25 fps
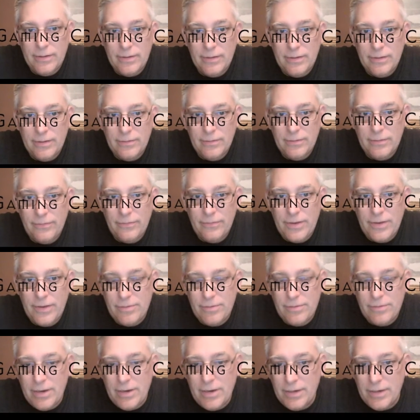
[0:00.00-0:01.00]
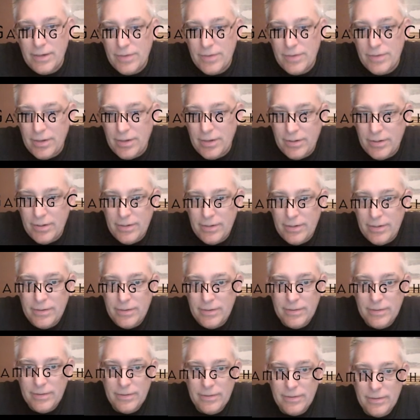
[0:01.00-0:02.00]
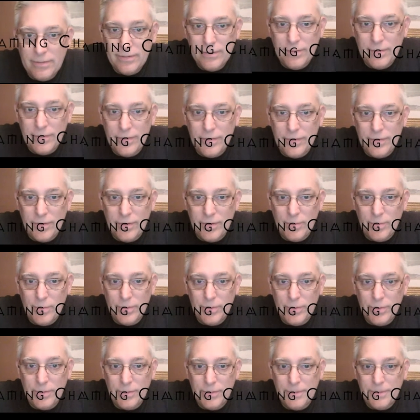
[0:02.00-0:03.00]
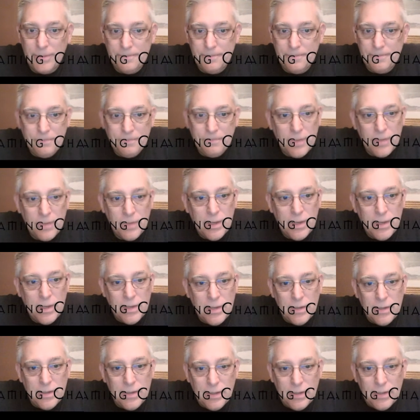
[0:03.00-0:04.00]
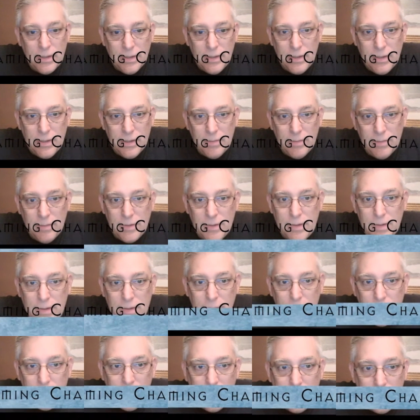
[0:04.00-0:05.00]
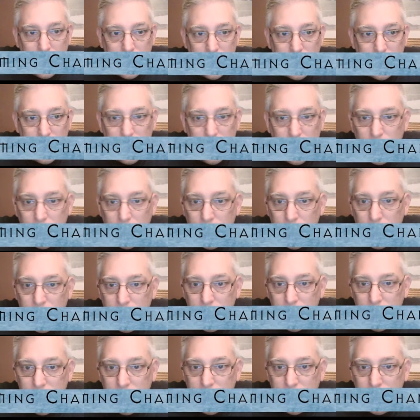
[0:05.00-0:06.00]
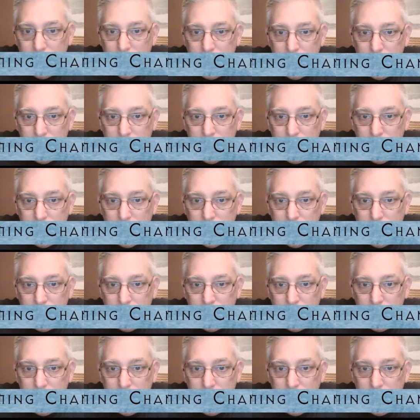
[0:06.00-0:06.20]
face right in the center there, raise it up a little bit, and I'm going to take the background, put it over here,